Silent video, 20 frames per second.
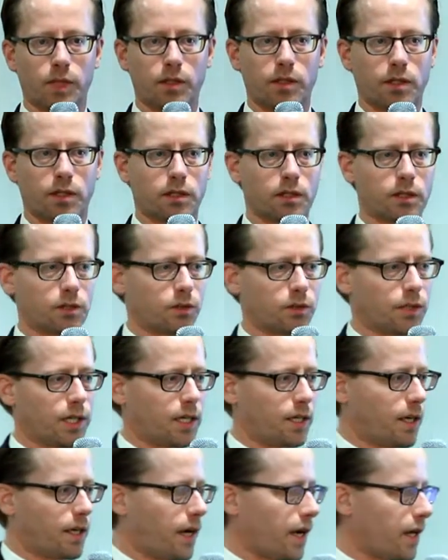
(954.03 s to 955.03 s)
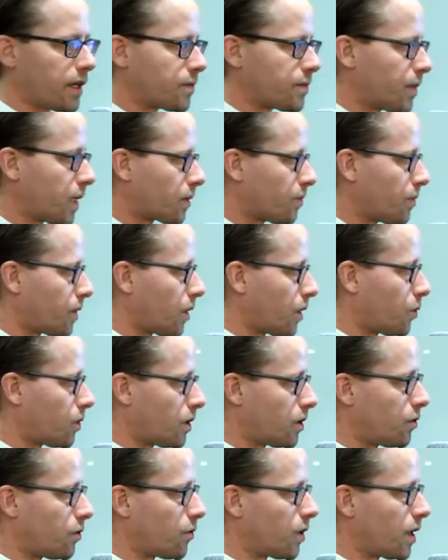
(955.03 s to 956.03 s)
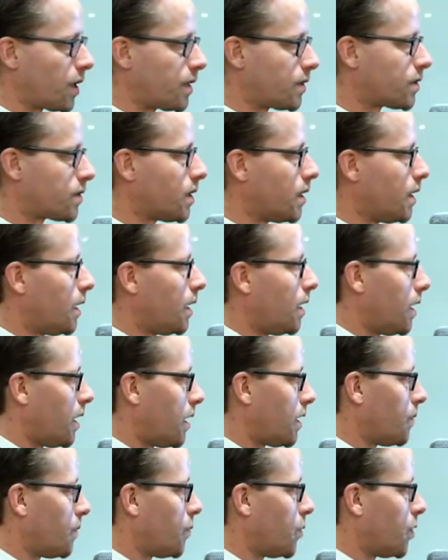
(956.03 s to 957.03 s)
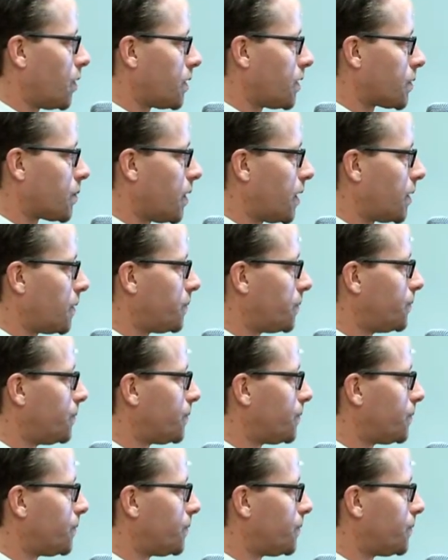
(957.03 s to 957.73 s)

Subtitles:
the clinical data aspect, but I wanted to raise the point as well.